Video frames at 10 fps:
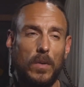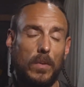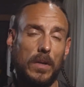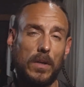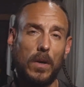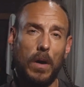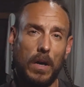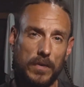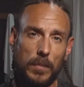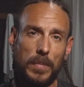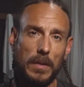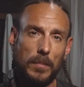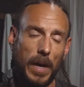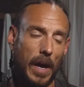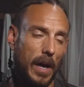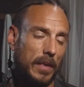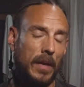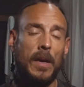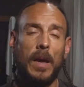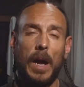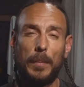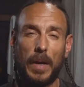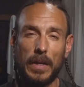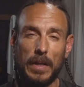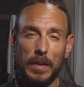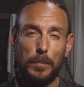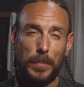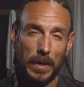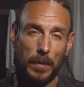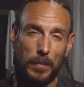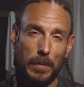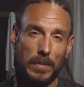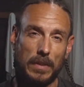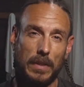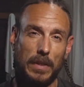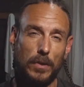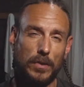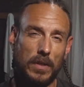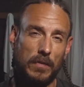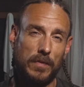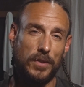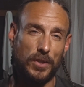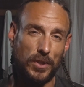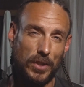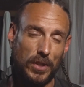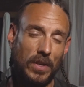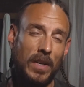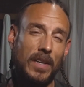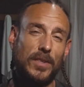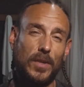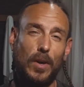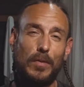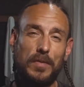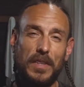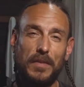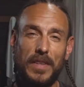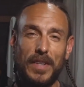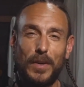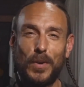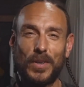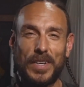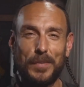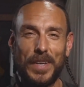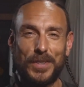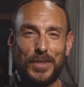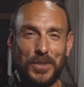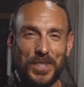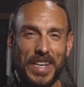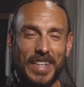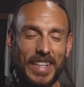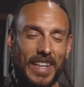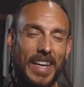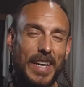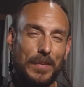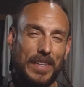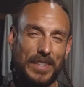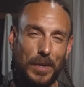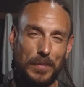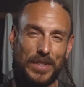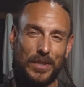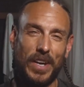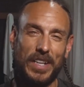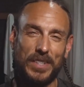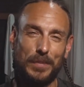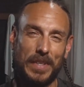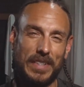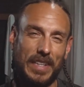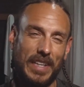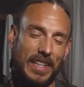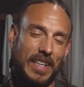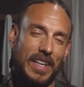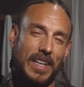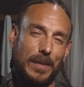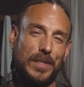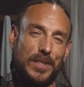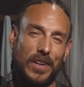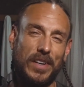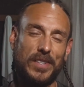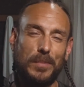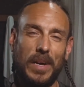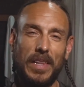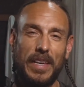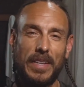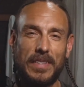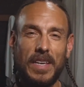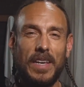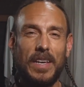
We're gonna go off the beaten path. I'm gonna get bit up by mosquitoes for sure, so hopefully the video won't come out too shaky, because I'll be scratching my skin, I'll be scratching my legs.